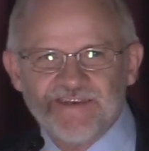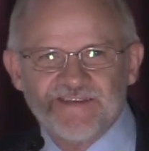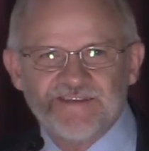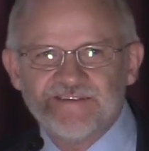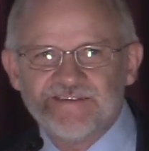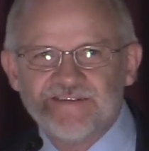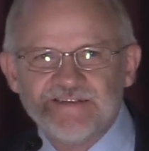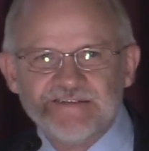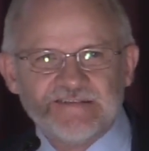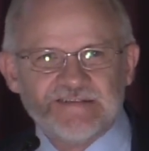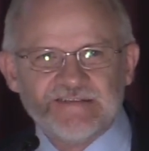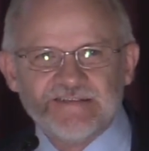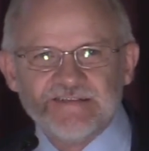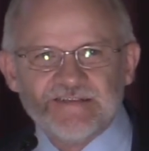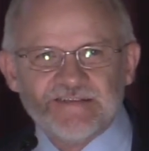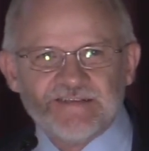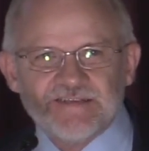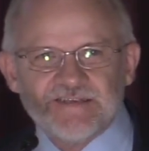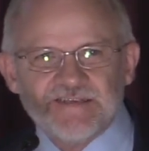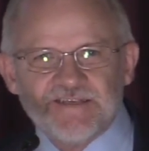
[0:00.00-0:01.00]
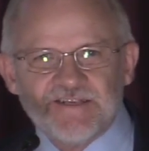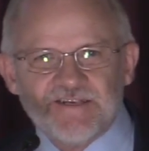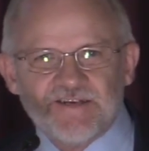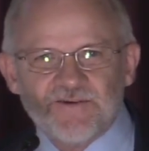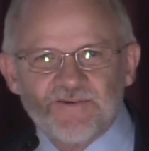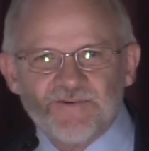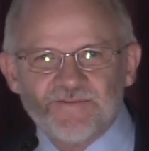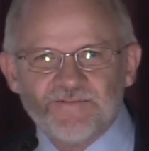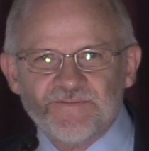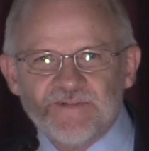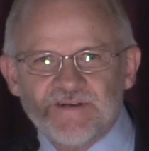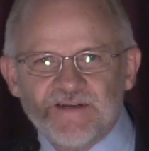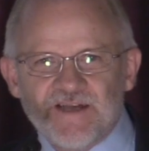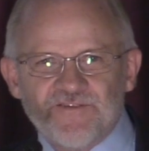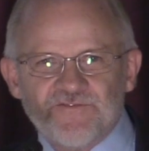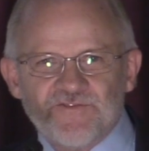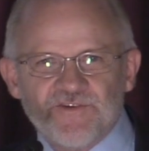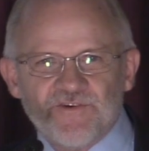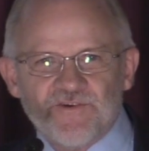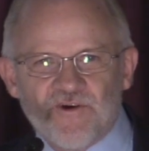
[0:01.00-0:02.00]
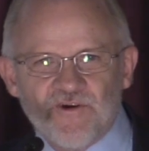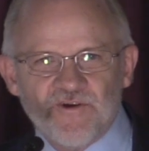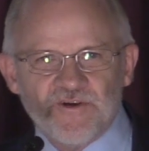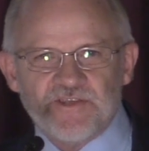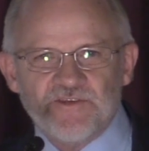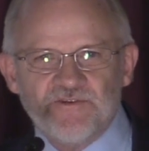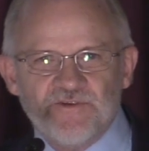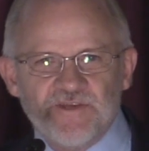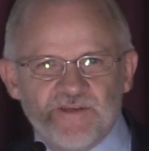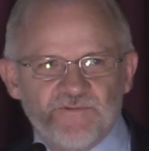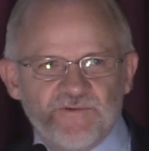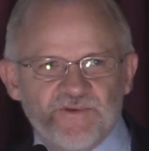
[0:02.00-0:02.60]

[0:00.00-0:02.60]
And, you know, after arguing